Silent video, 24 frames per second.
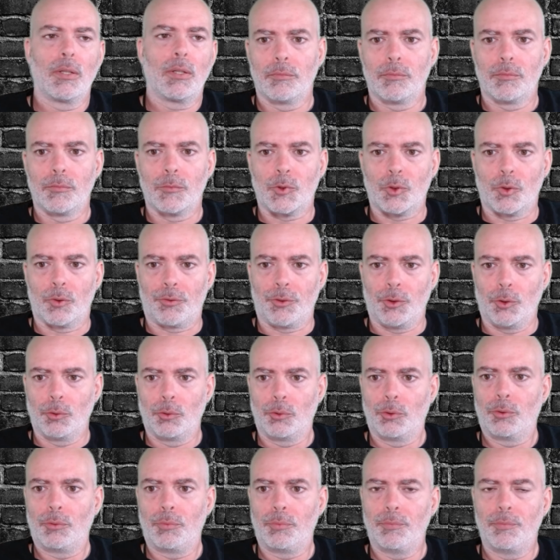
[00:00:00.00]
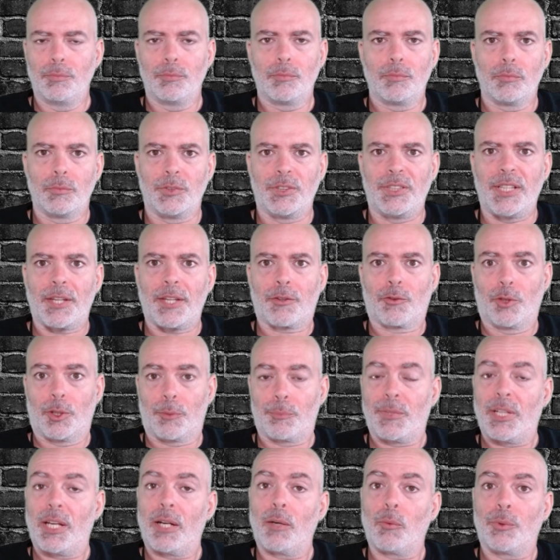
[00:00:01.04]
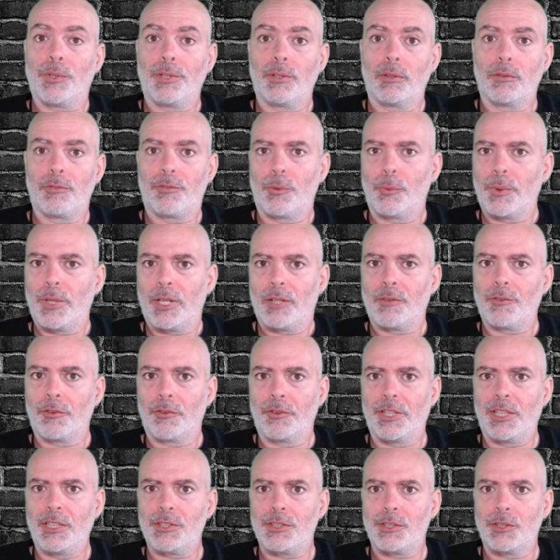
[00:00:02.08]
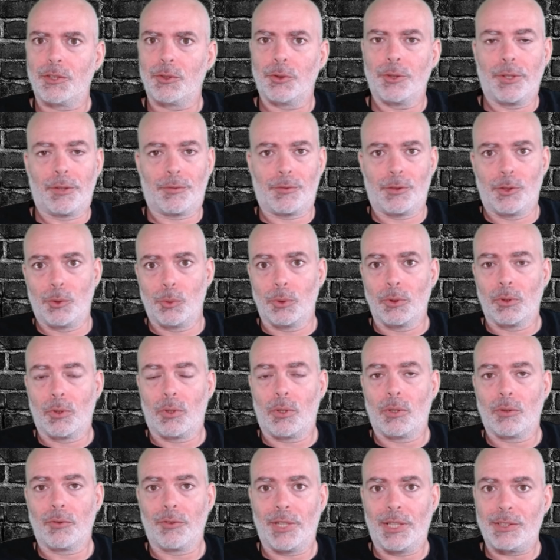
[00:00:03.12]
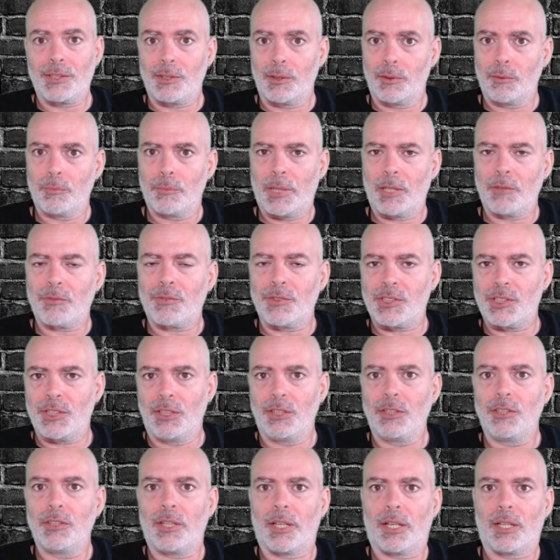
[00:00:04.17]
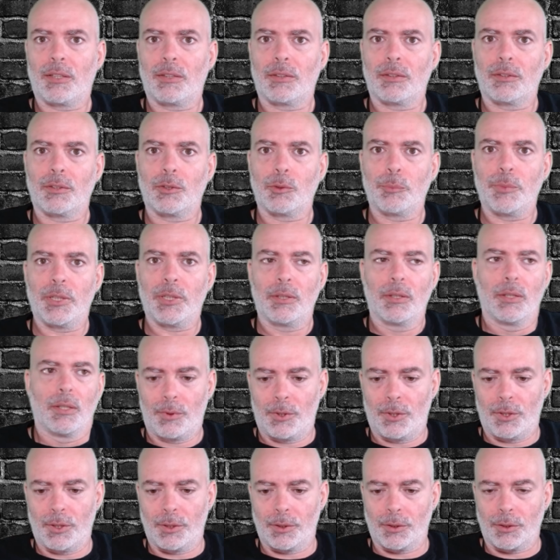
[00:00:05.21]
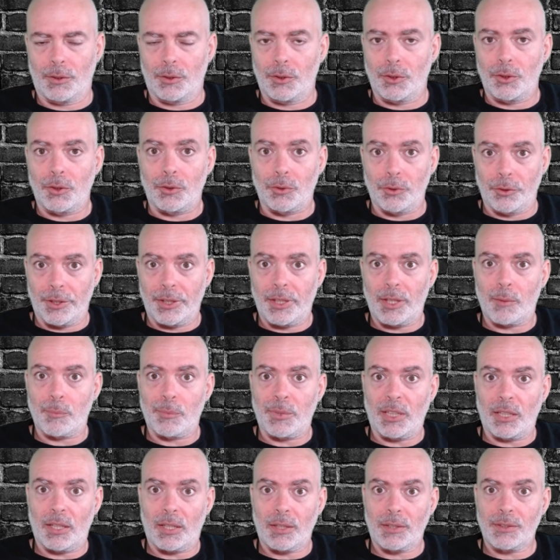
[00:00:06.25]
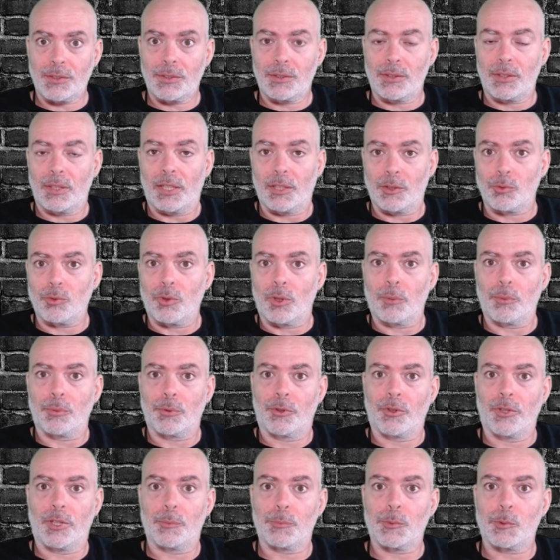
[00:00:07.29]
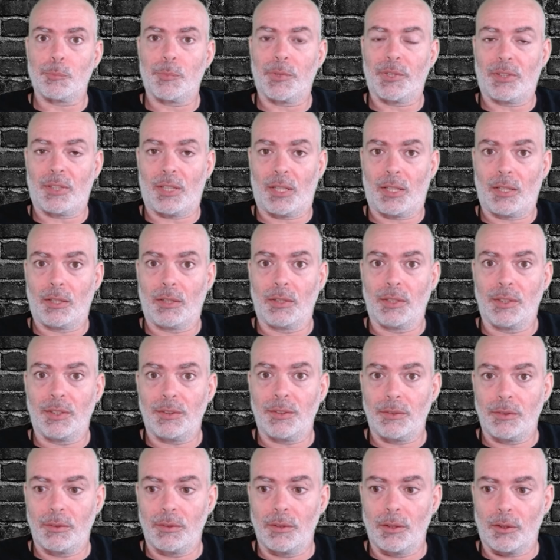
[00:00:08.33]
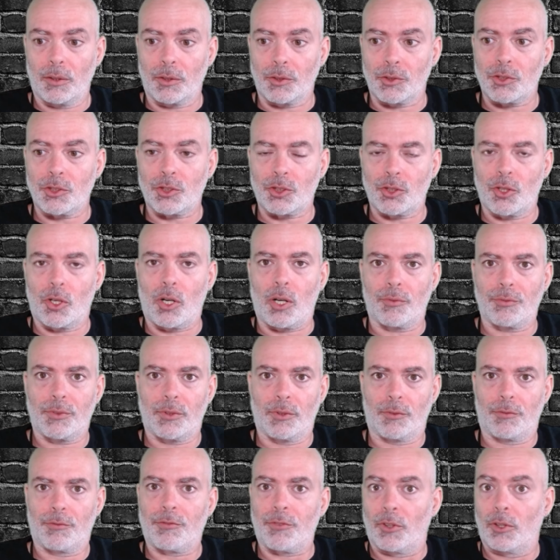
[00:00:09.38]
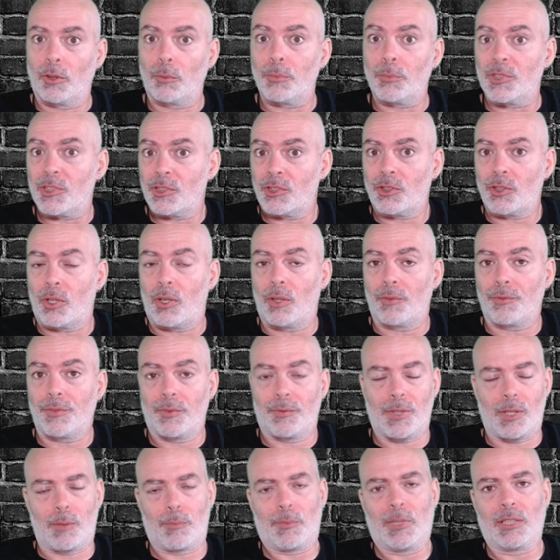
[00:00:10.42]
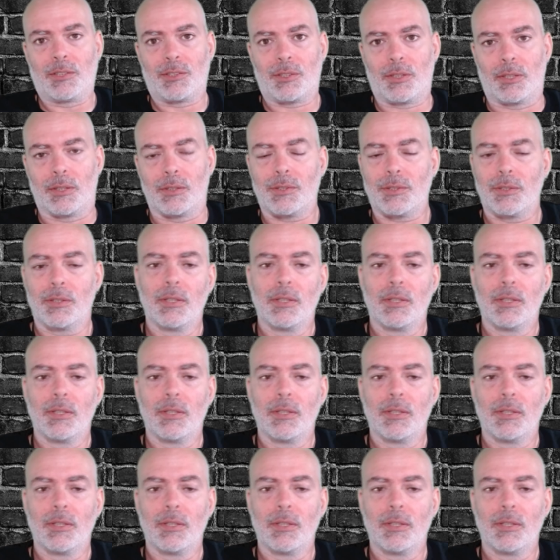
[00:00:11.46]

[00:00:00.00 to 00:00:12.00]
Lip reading: So if you death grip that wheel for whatever reason, or you have to do a long race, it may fatigue your hand a little bit. The Grid MPX has rubber grips, but they are soft. They're firm but soft, if that makes sense.